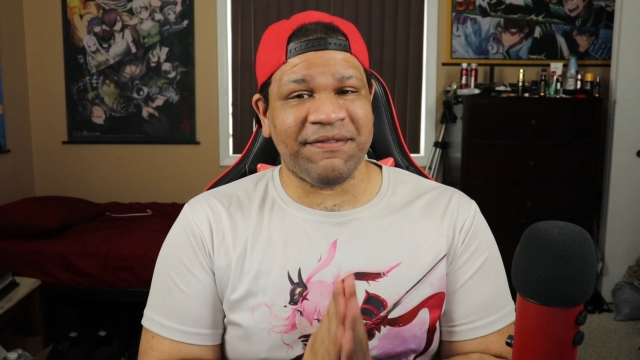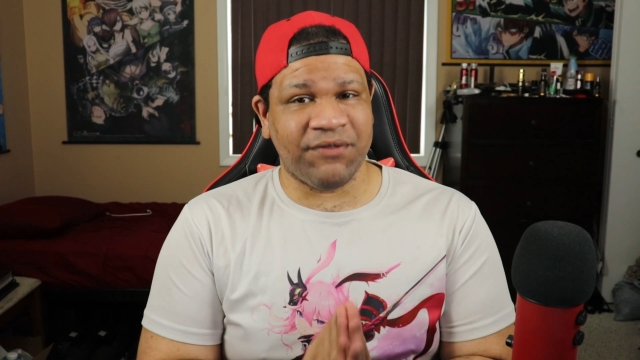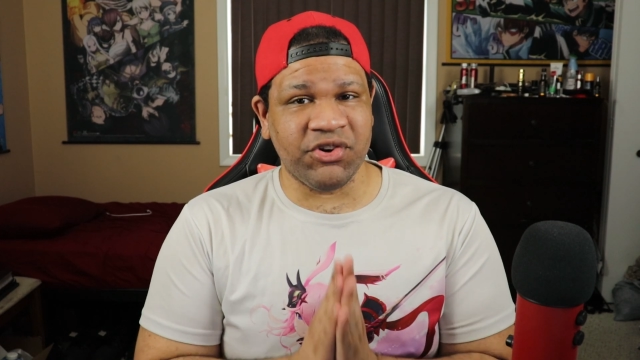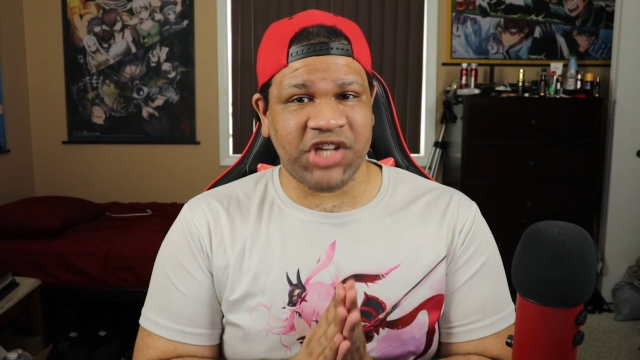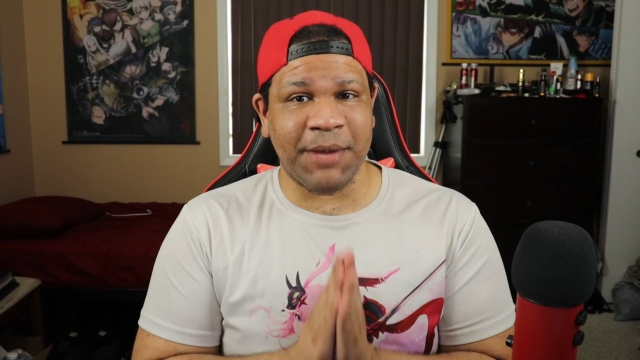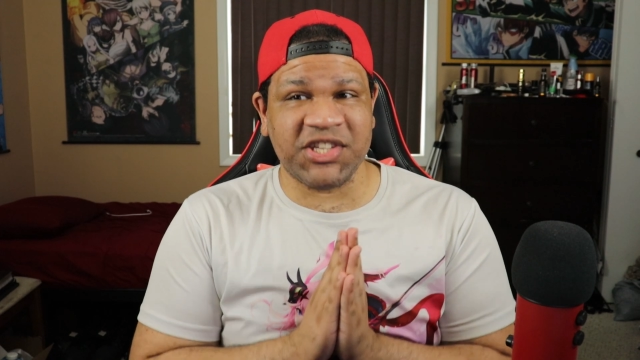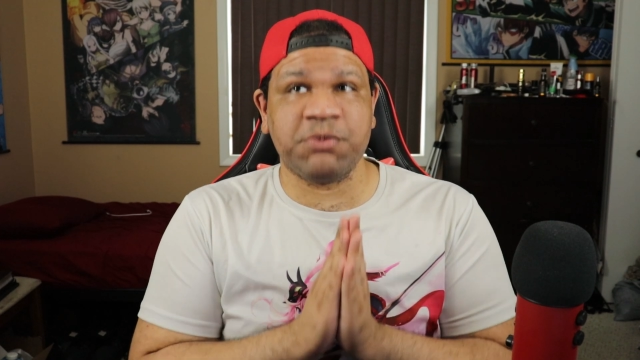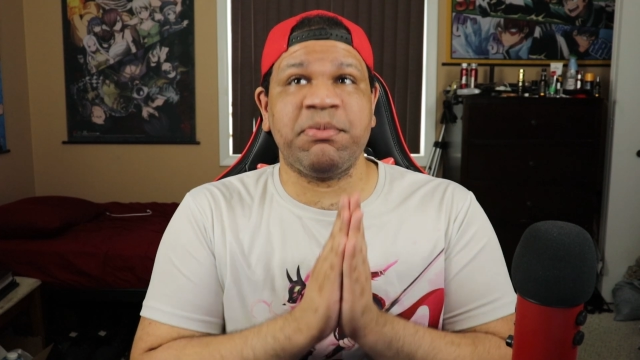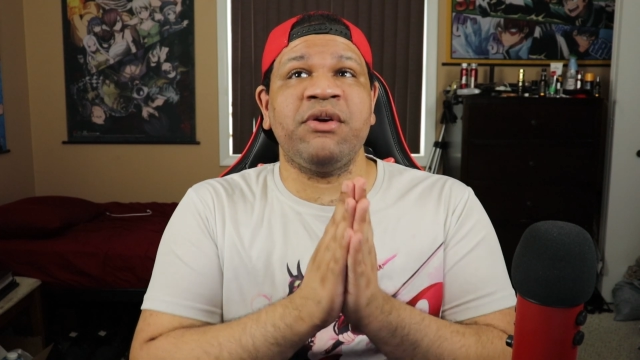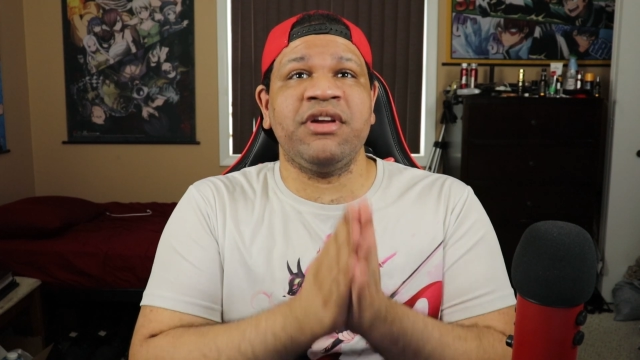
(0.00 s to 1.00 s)
first time
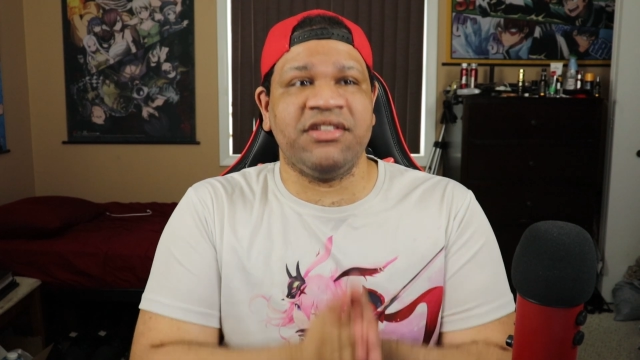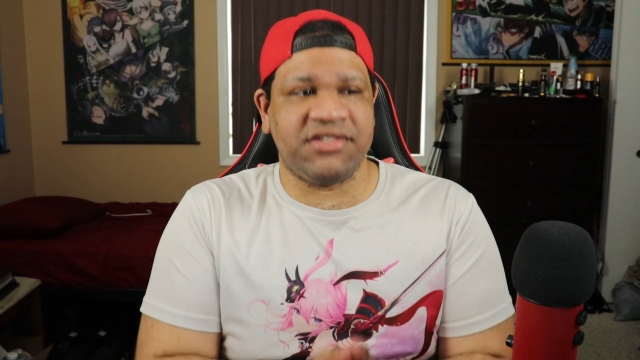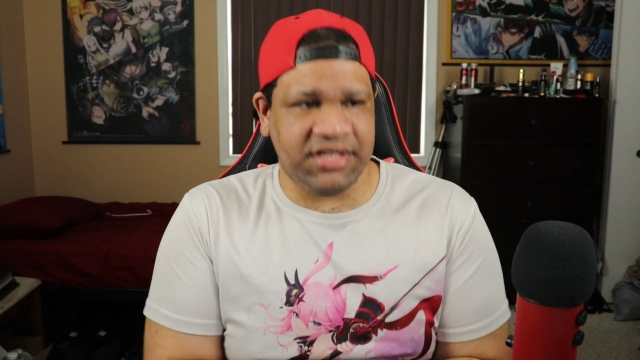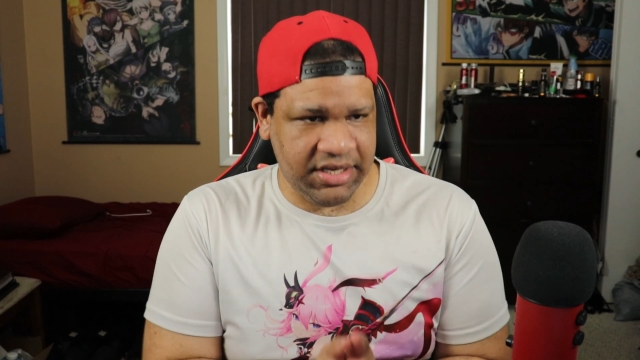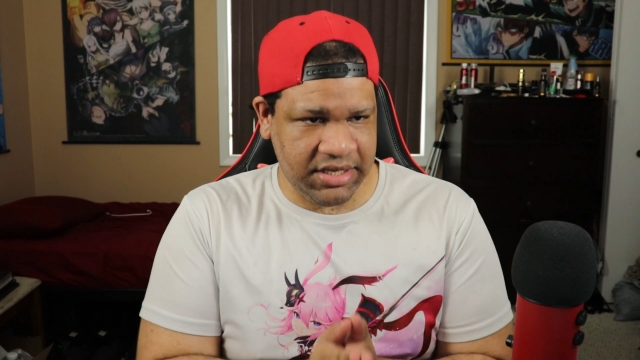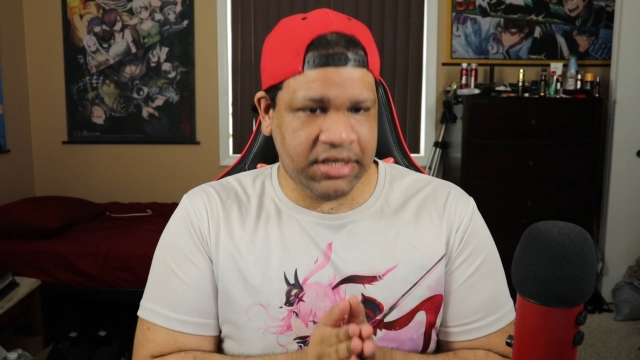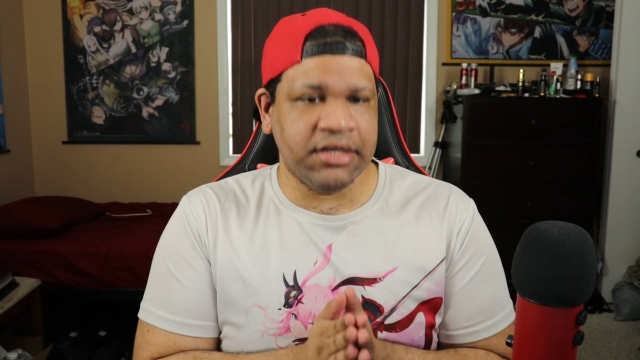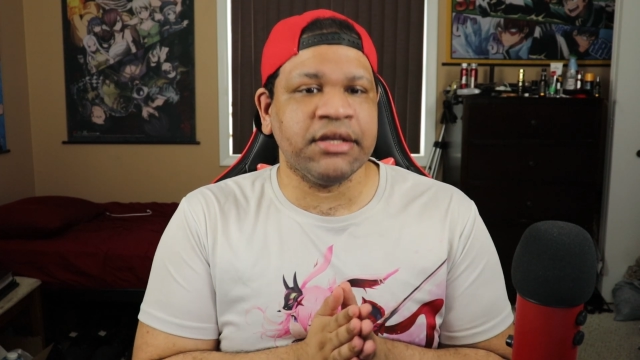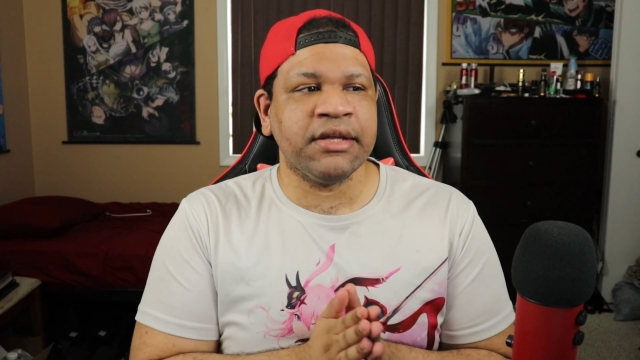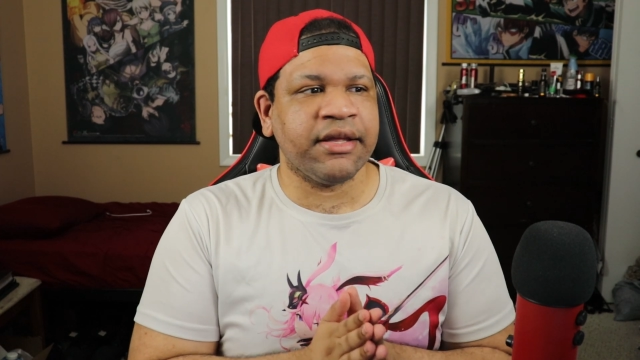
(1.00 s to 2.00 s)
experiencing
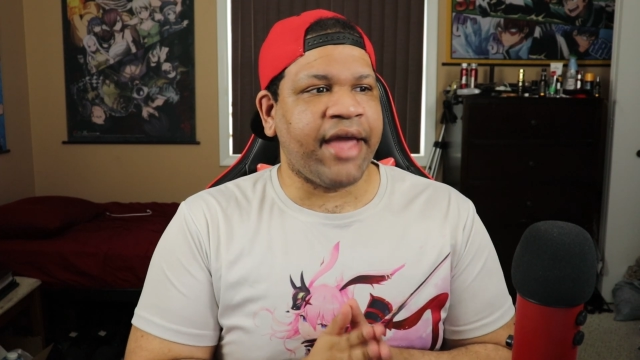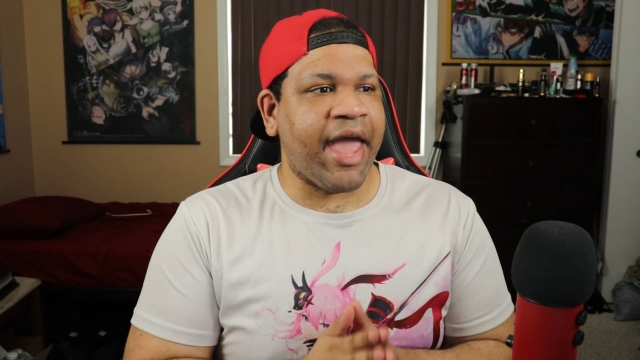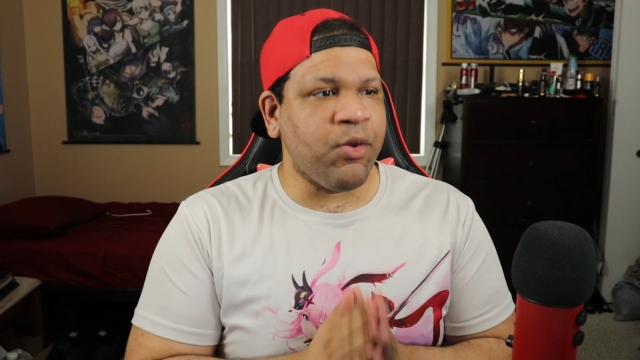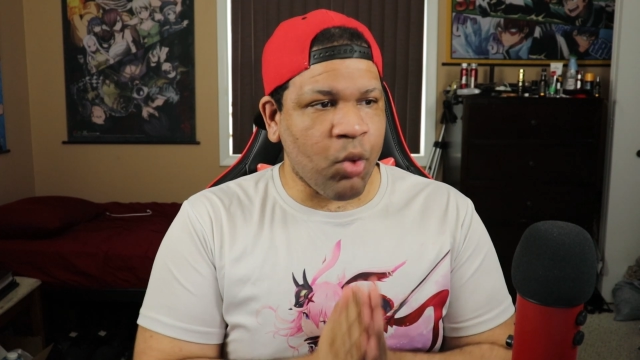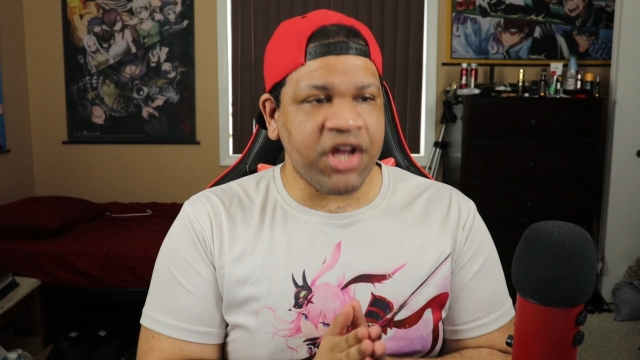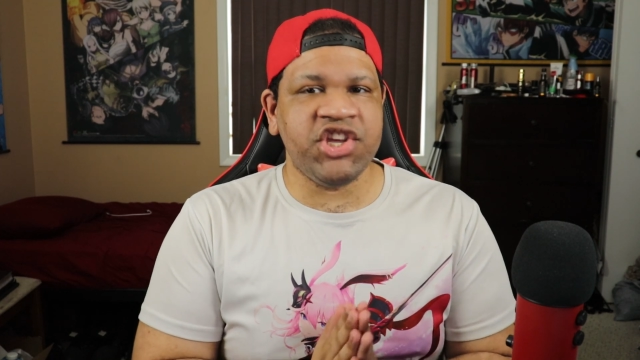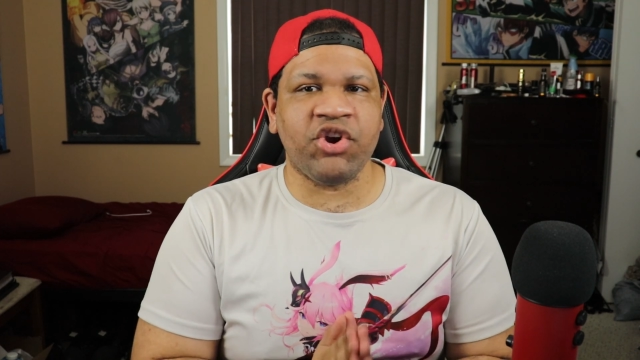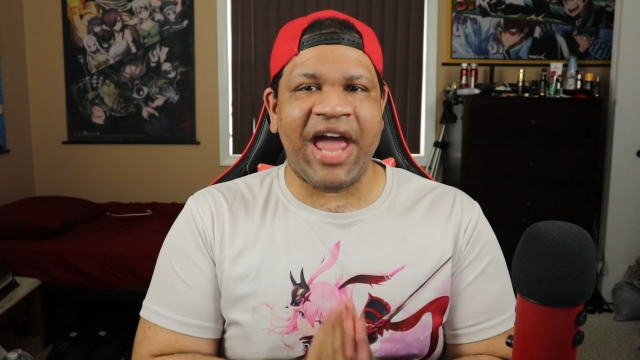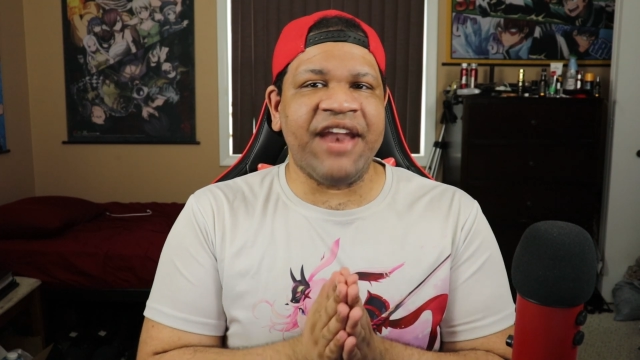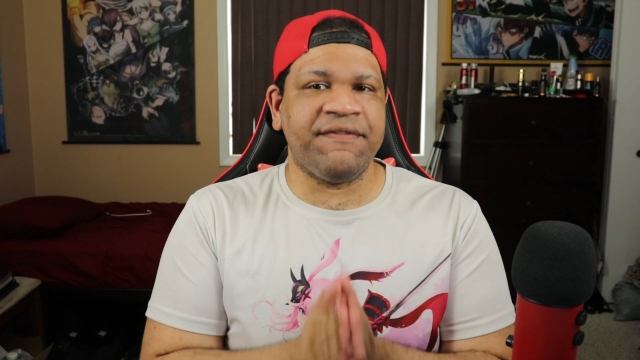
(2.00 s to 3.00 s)
a
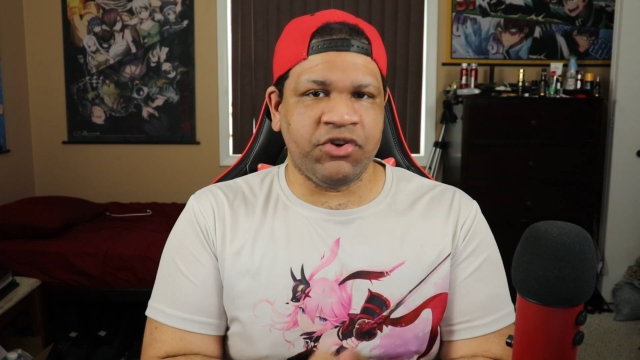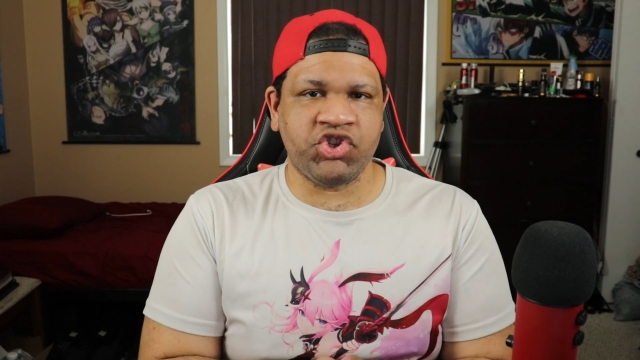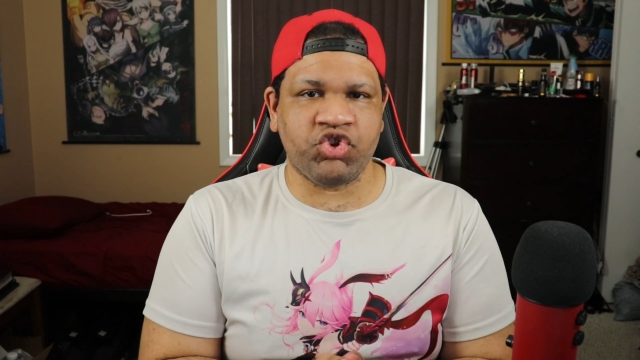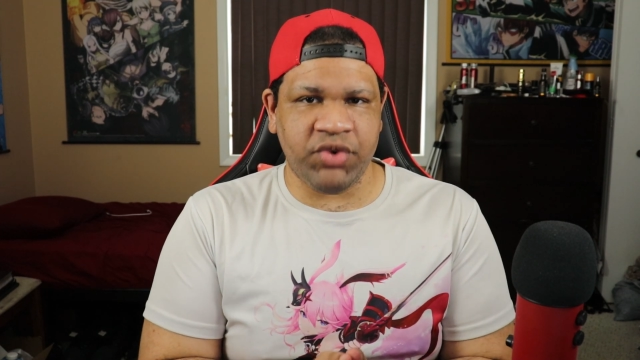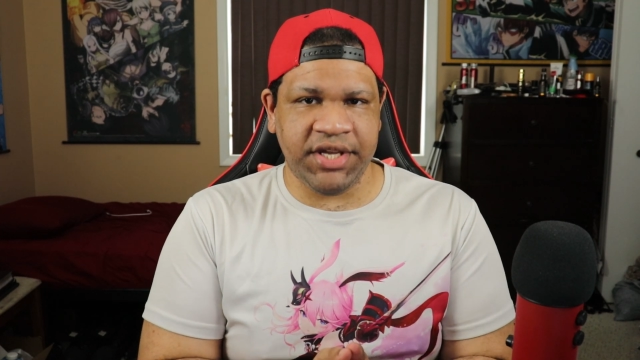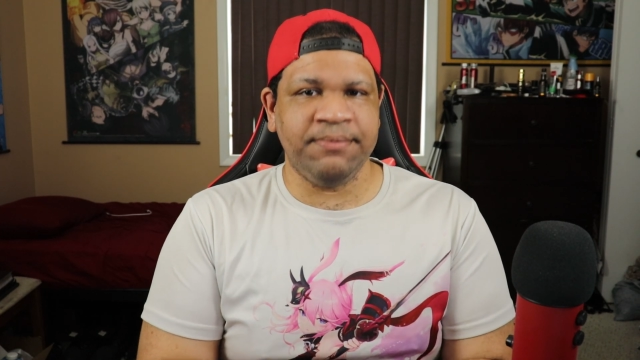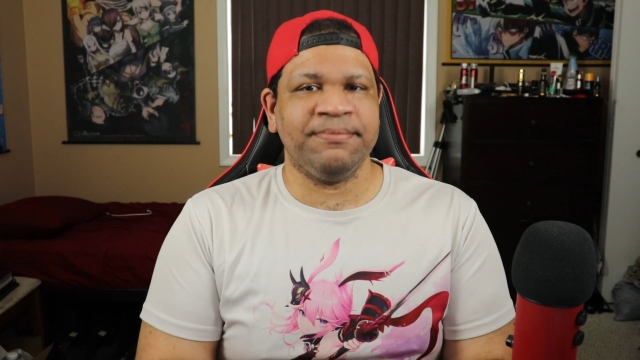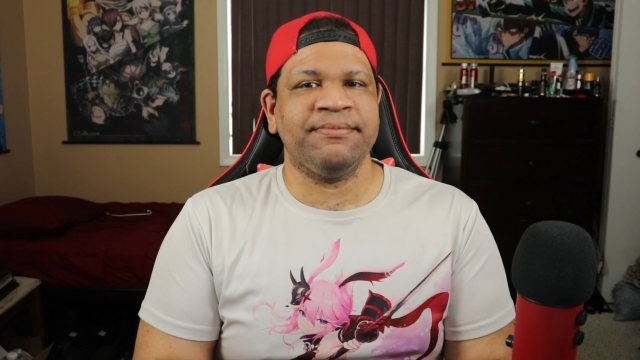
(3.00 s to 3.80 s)
1-year anniversary